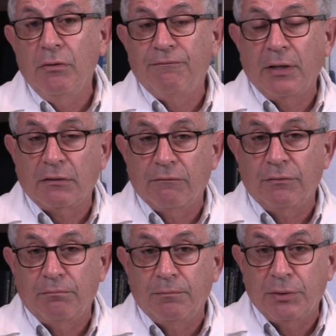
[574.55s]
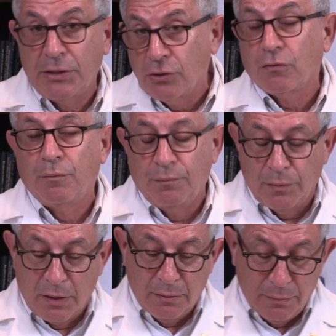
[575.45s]
effective potential
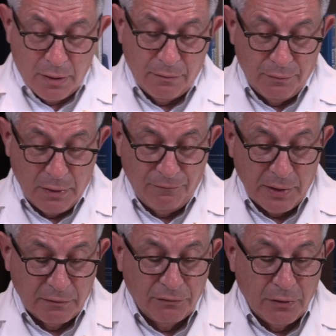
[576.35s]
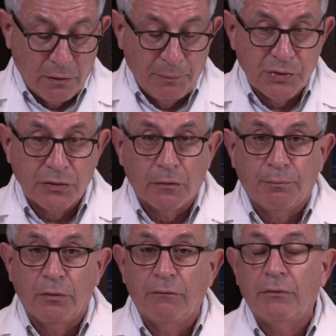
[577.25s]
uh, uh, effective therapies that are
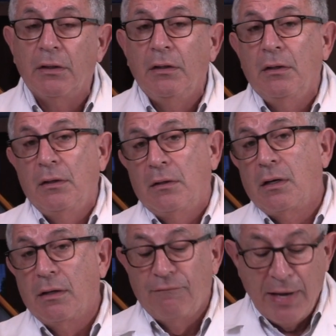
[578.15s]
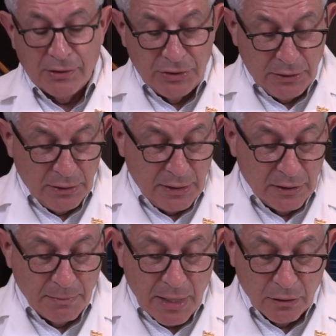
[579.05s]
approved uh, vaccine
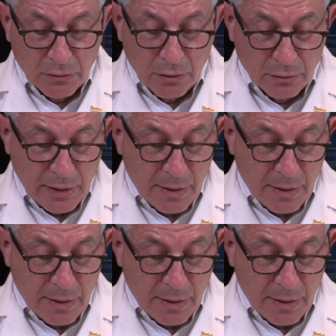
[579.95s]
and the monoclonal